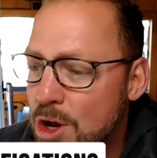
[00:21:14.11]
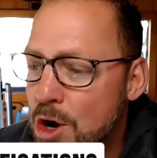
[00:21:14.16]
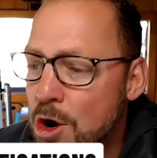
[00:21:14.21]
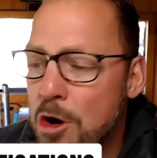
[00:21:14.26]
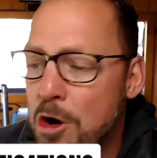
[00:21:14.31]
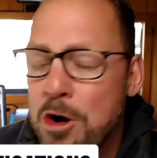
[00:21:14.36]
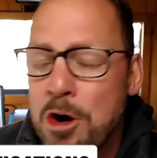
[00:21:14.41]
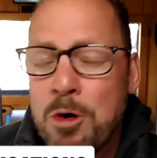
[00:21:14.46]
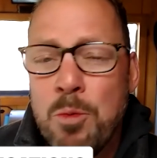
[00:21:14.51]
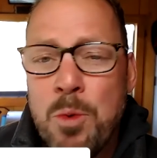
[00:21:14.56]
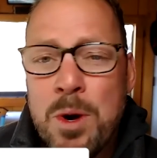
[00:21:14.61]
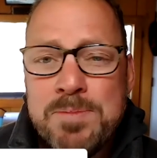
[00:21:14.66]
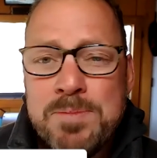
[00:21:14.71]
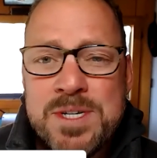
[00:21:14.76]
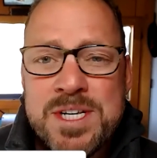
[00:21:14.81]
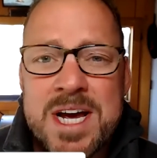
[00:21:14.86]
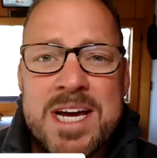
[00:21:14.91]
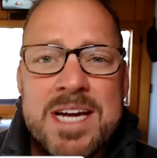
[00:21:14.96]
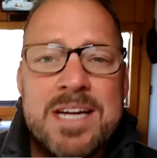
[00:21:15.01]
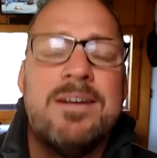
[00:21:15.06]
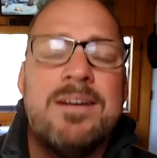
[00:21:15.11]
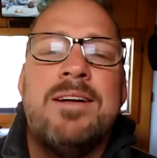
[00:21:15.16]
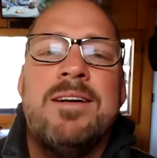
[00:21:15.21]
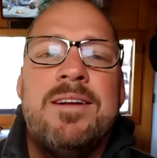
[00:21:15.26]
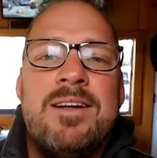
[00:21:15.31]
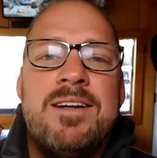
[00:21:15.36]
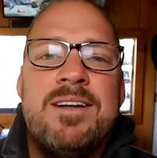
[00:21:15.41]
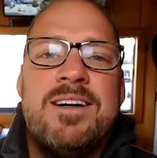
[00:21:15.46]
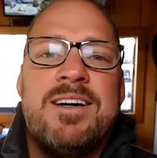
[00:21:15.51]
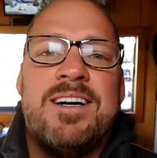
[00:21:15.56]
on our website
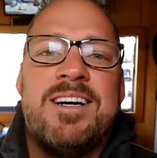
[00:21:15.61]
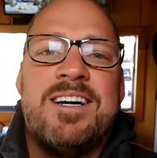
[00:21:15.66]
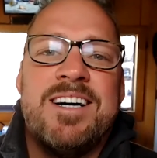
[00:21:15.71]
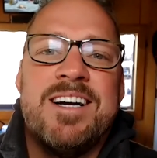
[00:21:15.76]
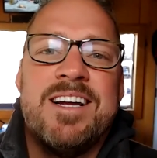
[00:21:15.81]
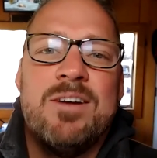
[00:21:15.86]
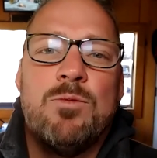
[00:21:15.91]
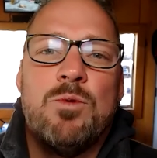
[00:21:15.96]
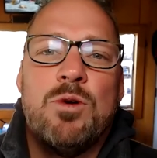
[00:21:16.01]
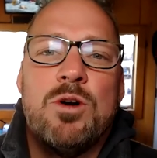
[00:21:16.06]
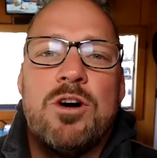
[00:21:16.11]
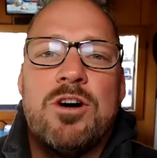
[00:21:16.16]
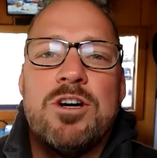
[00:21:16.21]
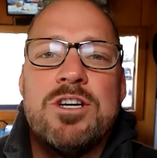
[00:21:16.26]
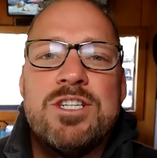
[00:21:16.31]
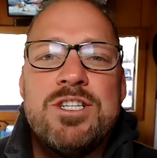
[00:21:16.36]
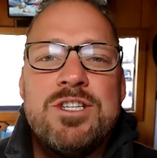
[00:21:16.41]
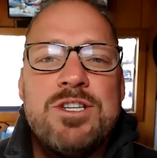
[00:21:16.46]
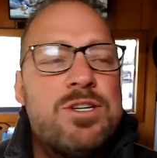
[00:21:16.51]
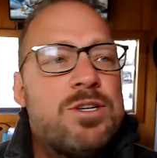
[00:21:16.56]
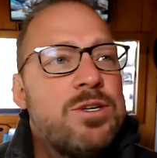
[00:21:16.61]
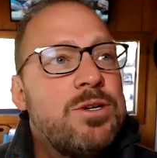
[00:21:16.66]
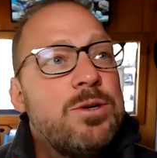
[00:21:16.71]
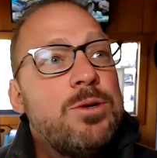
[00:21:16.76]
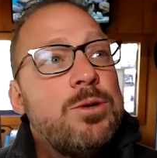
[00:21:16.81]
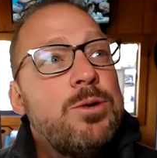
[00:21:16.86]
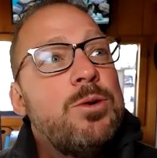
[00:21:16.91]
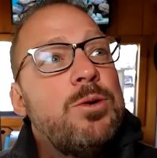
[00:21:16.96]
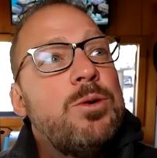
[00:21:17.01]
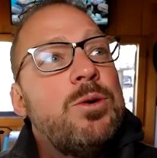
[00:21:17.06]
in regards
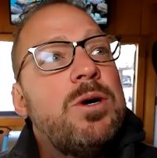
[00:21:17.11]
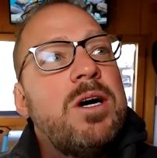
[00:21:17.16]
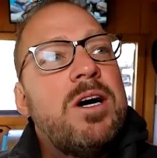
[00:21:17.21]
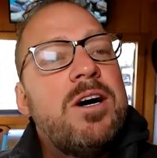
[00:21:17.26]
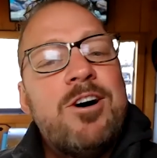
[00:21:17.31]
to